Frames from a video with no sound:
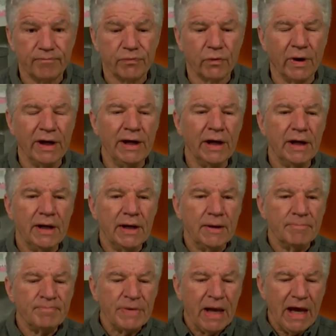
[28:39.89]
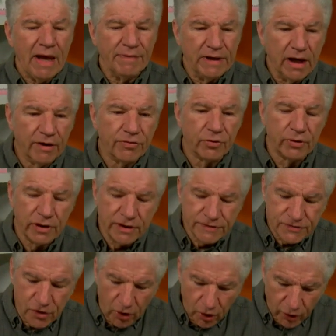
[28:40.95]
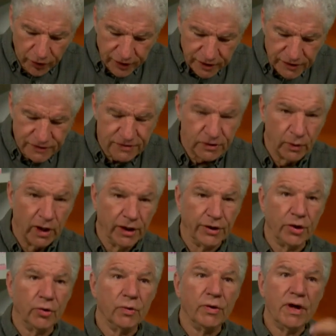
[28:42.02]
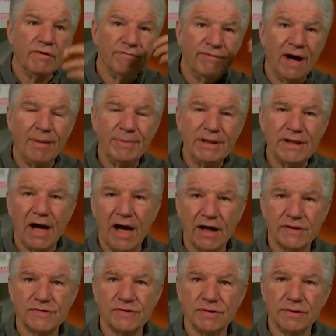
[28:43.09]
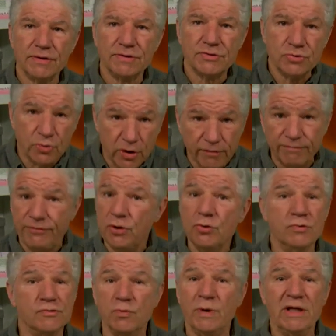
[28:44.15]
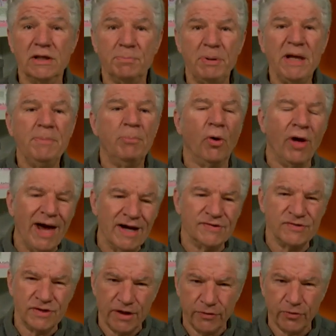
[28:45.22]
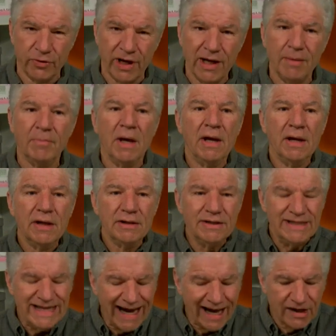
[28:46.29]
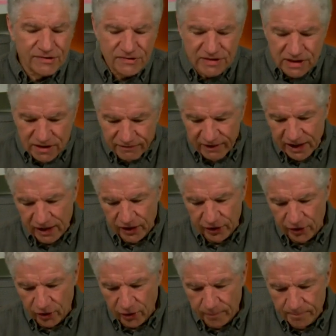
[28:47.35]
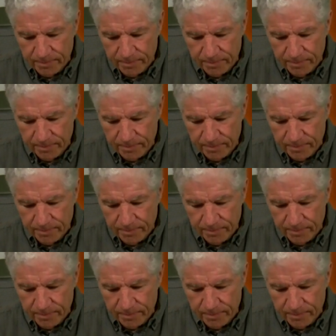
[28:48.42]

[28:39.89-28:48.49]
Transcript: right? And the other is called zearalenone. Vomitoxin, to confuse we the people, has another name, deoxynivalenol